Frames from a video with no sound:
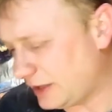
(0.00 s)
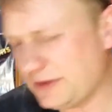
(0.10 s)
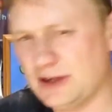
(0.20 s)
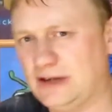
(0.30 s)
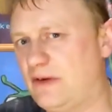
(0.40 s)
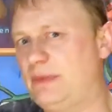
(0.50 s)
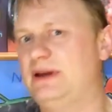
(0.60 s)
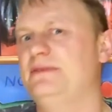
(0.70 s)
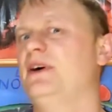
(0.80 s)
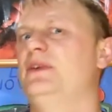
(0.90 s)
And I think I gave
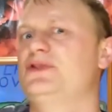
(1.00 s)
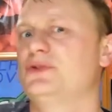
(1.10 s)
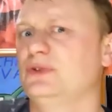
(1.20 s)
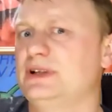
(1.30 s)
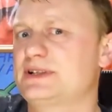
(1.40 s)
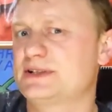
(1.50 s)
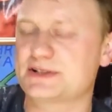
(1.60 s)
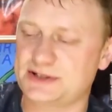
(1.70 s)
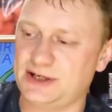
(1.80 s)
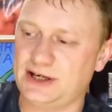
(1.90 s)
about five
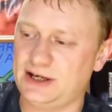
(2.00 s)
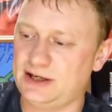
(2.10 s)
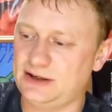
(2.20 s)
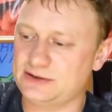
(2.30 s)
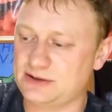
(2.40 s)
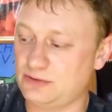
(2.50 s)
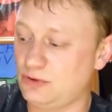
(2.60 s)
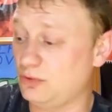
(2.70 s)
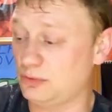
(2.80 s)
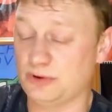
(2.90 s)
shortlists. So
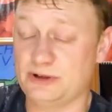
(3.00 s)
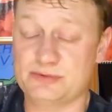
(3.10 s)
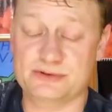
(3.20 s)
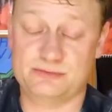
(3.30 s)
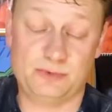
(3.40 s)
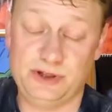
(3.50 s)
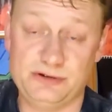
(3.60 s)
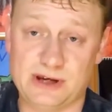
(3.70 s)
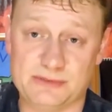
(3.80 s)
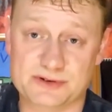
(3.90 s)
all I wanted was Wii
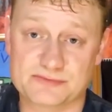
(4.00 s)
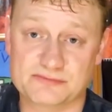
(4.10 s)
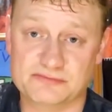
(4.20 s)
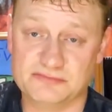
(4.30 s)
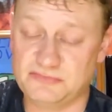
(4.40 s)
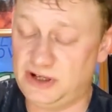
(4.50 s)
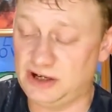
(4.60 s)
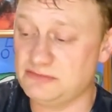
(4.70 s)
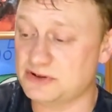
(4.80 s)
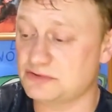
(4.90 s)
U games. You
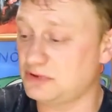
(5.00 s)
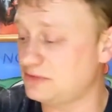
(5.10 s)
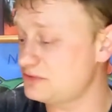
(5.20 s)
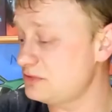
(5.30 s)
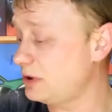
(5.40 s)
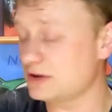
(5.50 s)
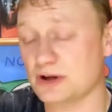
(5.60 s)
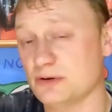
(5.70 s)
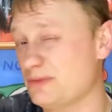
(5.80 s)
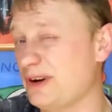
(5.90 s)
know,
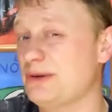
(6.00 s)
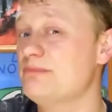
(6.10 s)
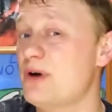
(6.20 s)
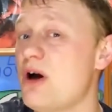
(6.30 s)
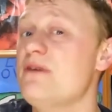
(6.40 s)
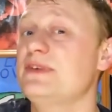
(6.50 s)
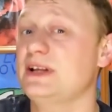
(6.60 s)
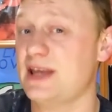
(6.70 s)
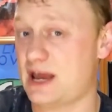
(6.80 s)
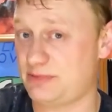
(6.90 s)
I'd be
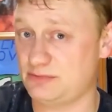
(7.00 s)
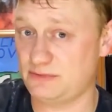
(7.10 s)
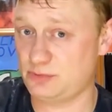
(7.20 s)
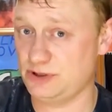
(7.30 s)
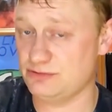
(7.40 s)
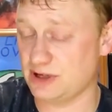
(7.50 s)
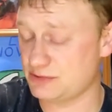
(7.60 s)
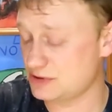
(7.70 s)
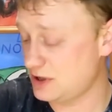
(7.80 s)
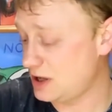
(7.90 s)
perfectly happy with Wii U
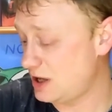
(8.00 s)
games.